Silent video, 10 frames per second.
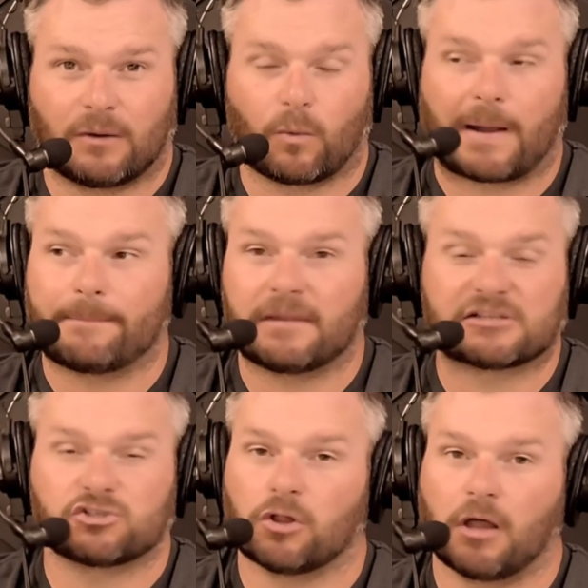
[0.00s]
where
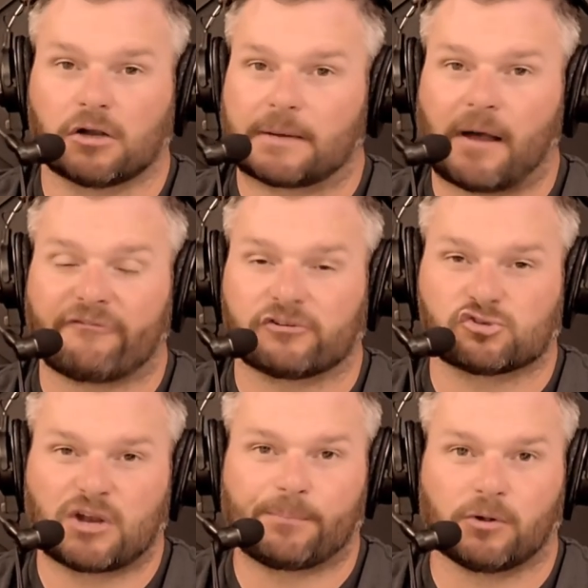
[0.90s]
it's no longer I'm offering
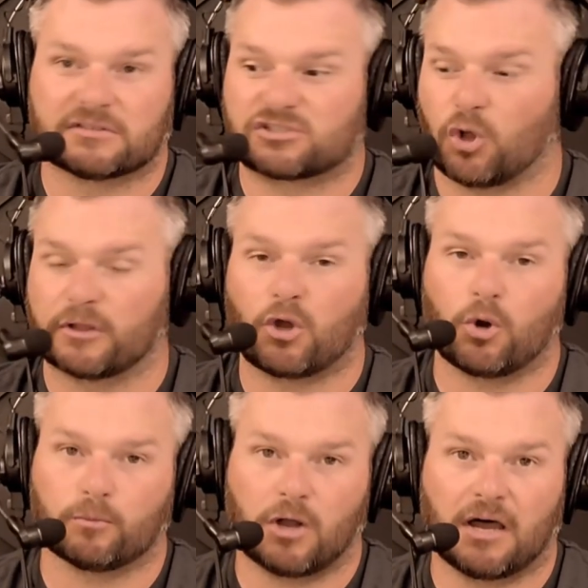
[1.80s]
triples, it's only
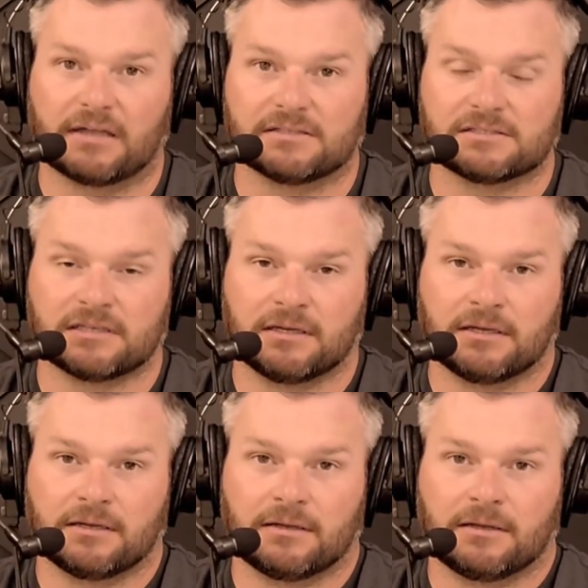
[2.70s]
home runs.
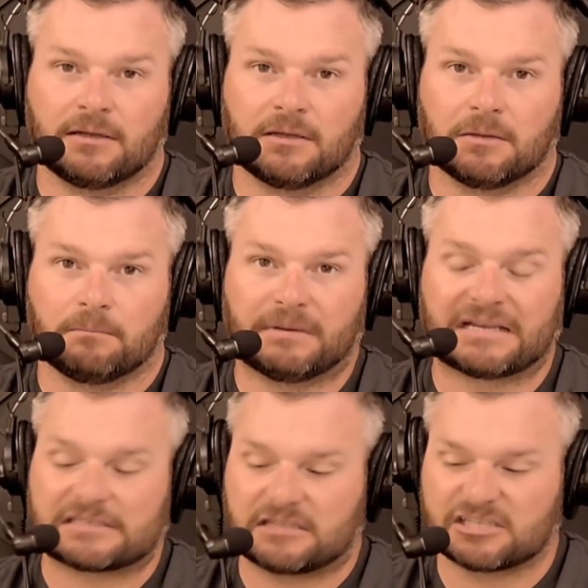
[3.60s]

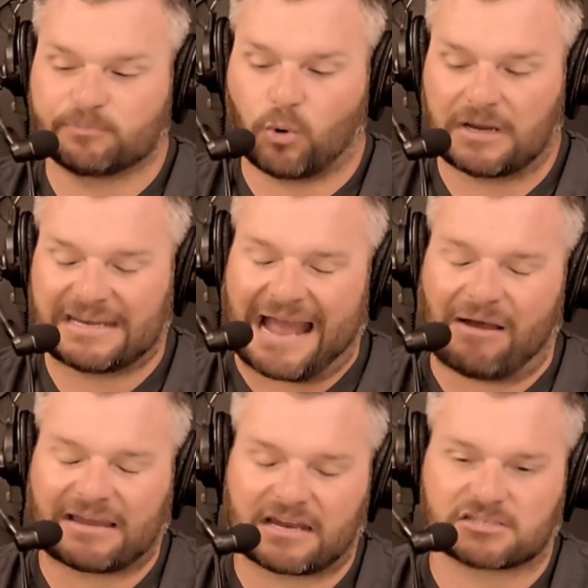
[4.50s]
Because at this point, now
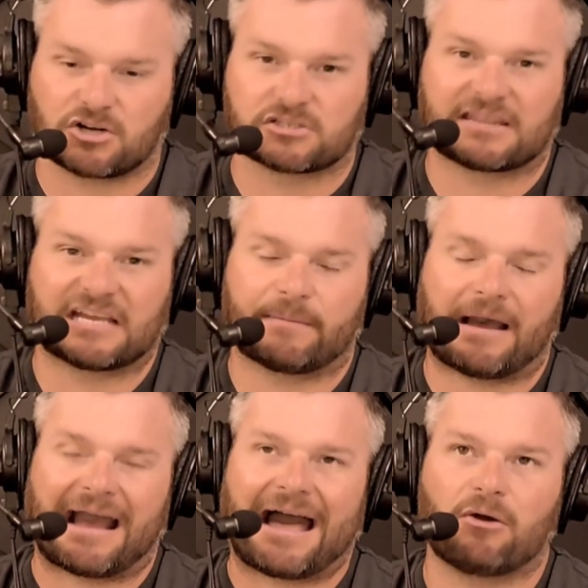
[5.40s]
I got to start to think about
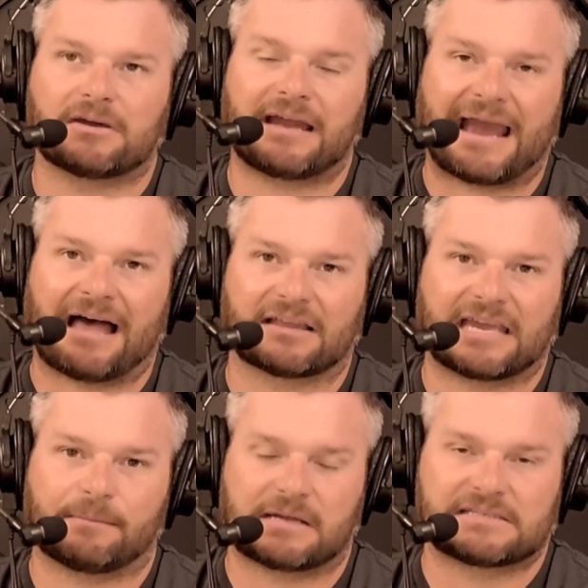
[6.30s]
how can I
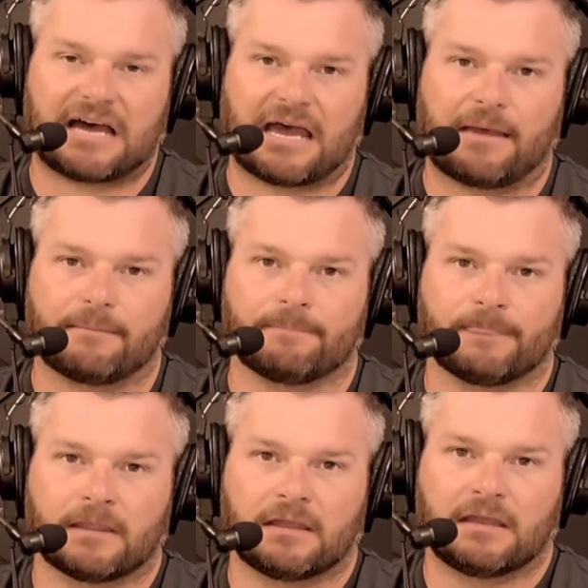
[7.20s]
allocate my time
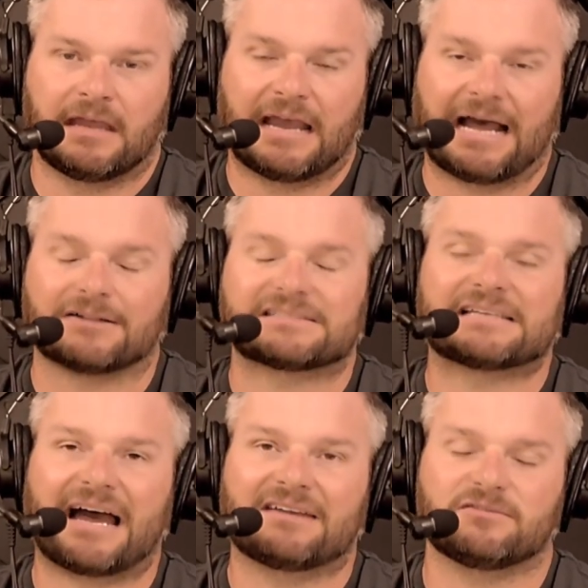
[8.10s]

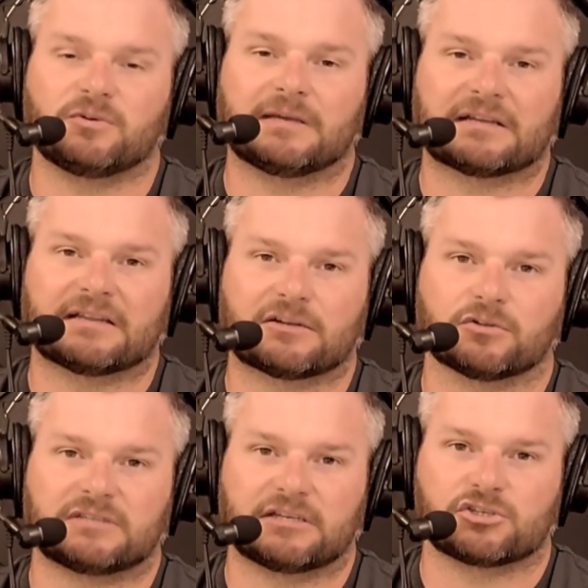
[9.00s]
outside of doing clinical
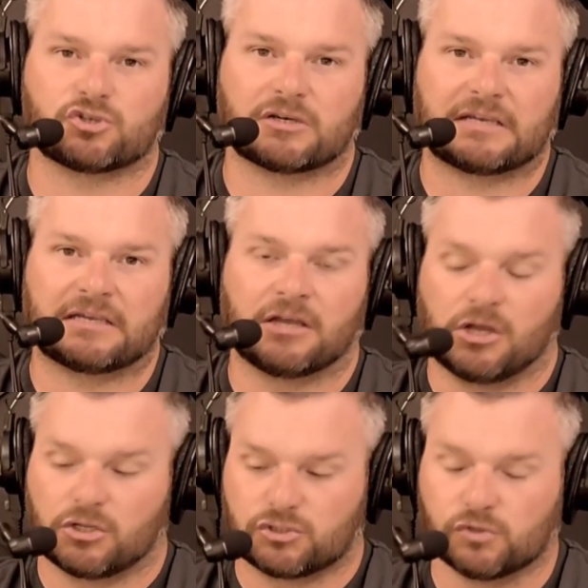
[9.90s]
dentistry
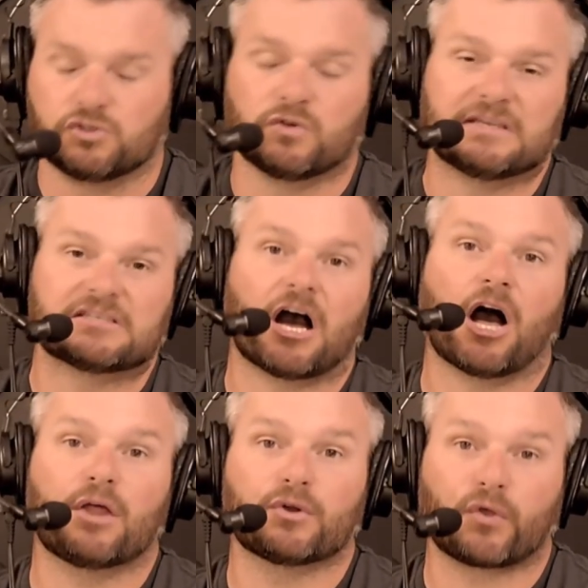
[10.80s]
to do these
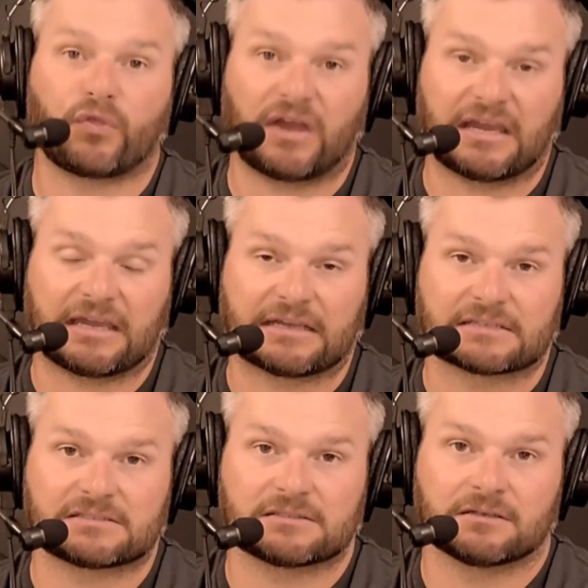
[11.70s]
other
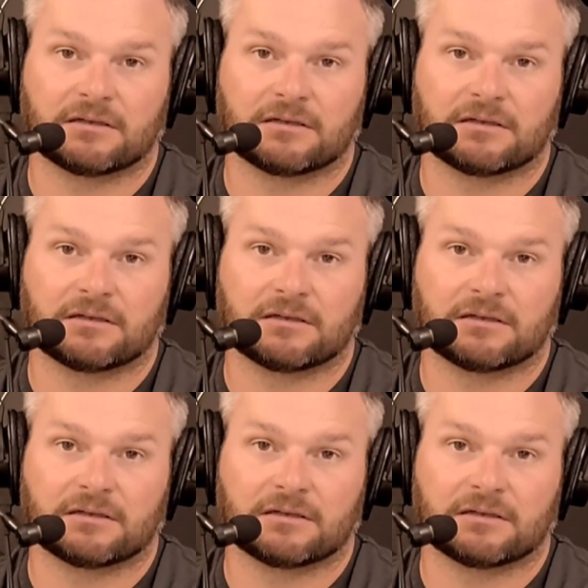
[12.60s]
things